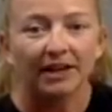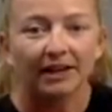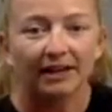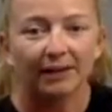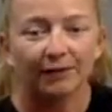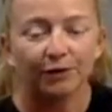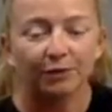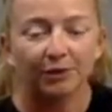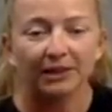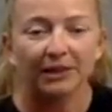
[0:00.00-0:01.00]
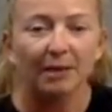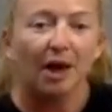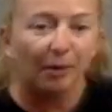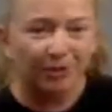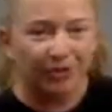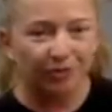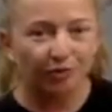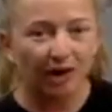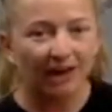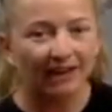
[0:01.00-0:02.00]
If you bring them up too
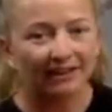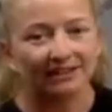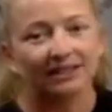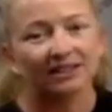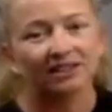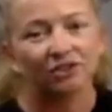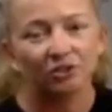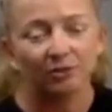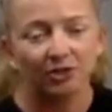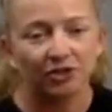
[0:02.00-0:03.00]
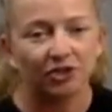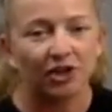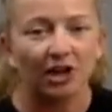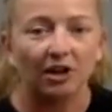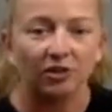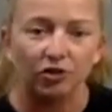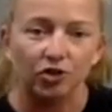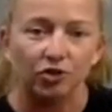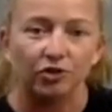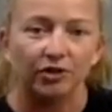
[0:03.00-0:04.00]
high, that's a little too much strain on your
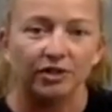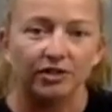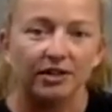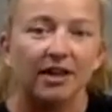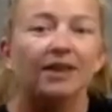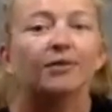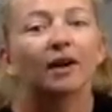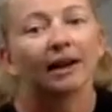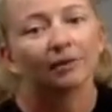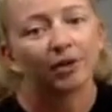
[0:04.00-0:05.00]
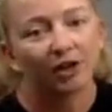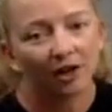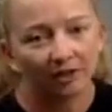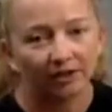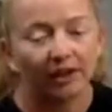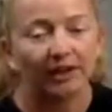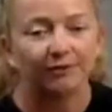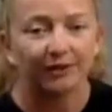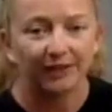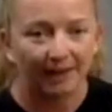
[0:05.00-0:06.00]
shoulders, right? We're not looking for
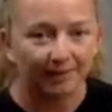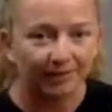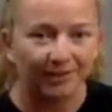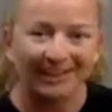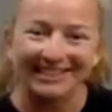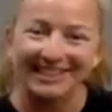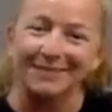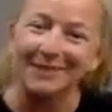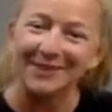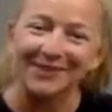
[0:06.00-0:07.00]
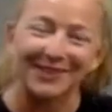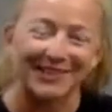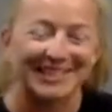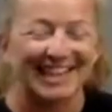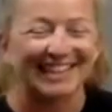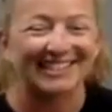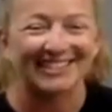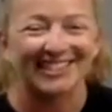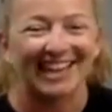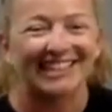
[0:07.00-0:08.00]
that. So that's going to be your first
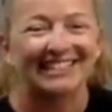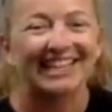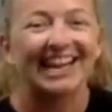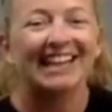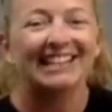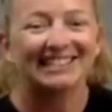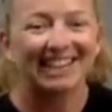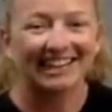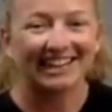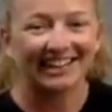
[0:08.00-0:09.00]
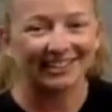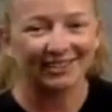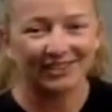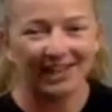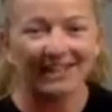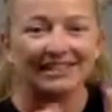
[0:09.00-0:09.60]
exercise. Second exercise,